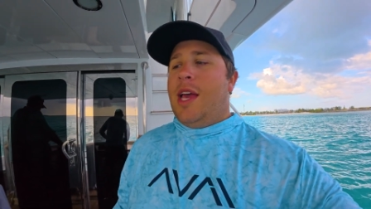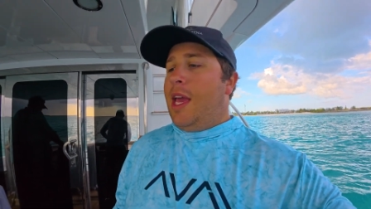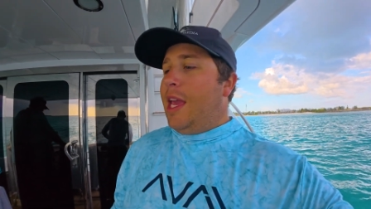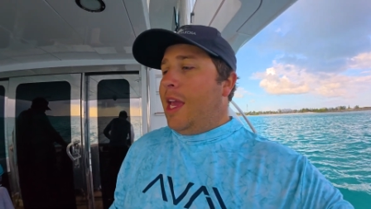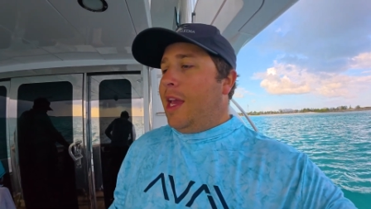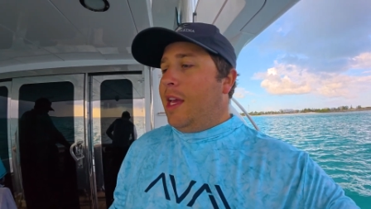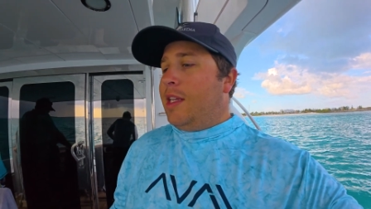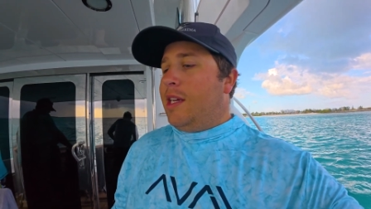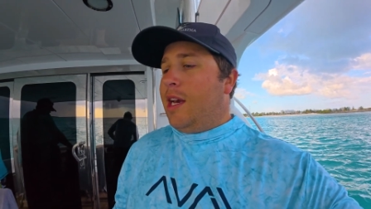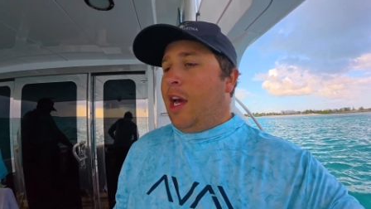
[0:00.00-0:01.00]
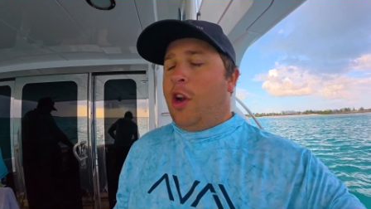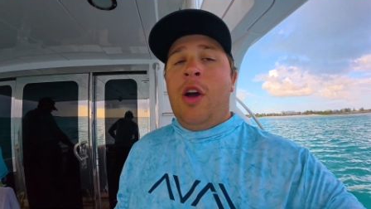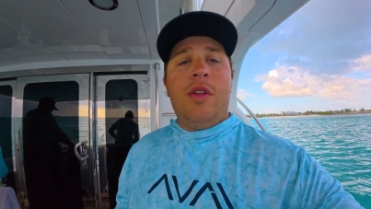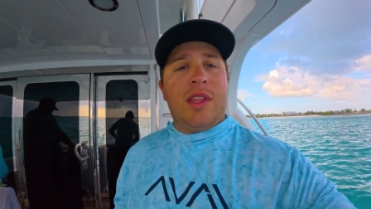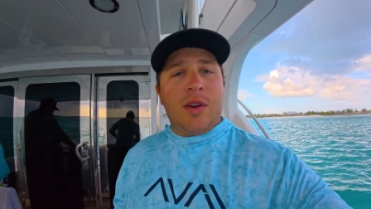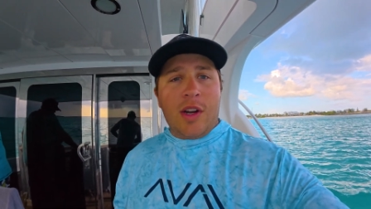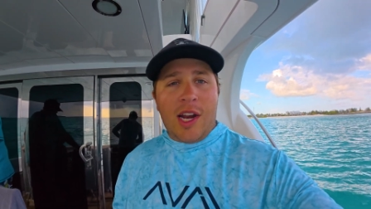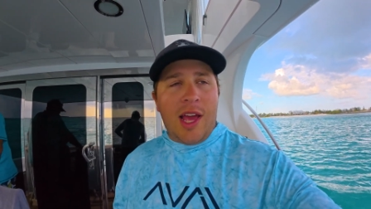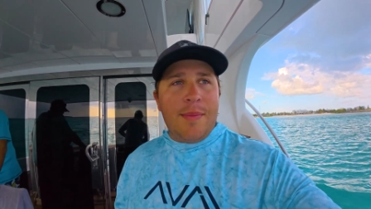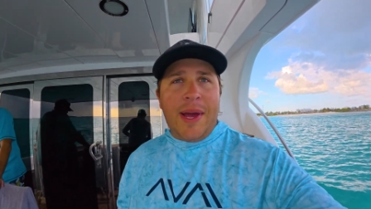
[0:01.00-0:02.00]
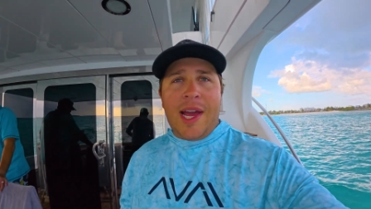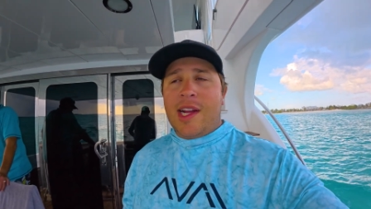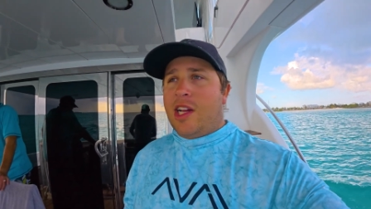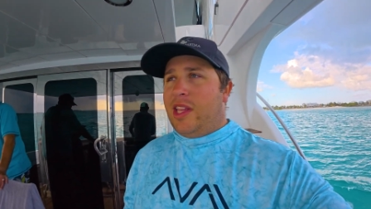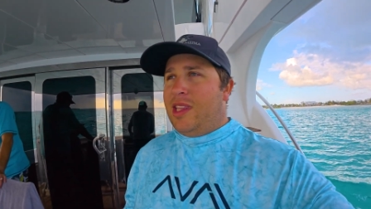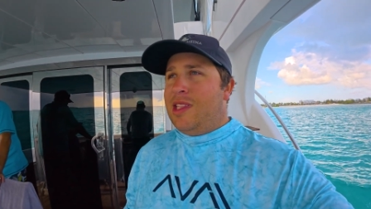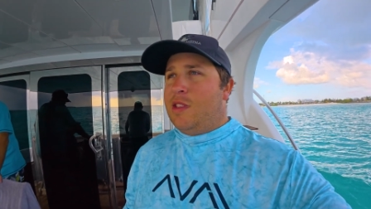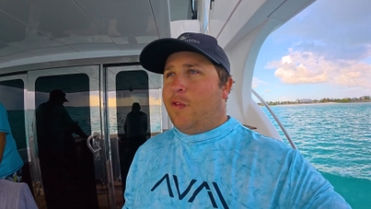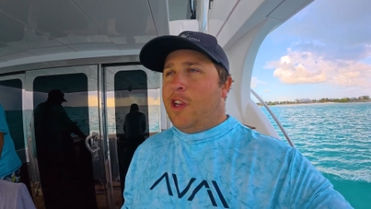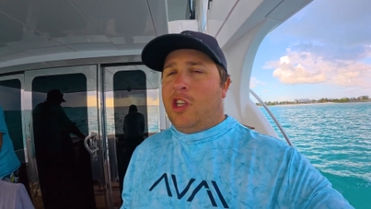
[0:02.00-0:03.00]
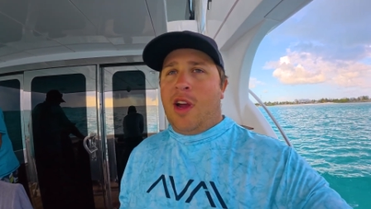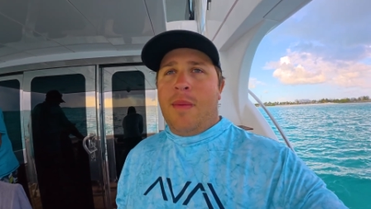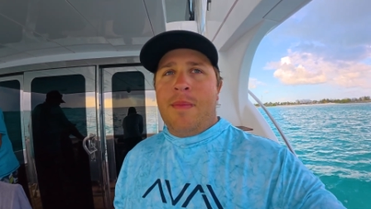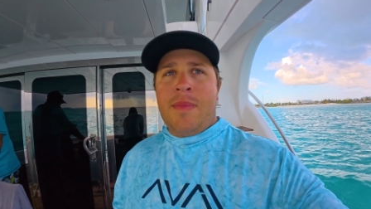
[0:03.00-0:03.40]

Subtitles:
And I don't know, I think we're gonna head back, clean these fish up,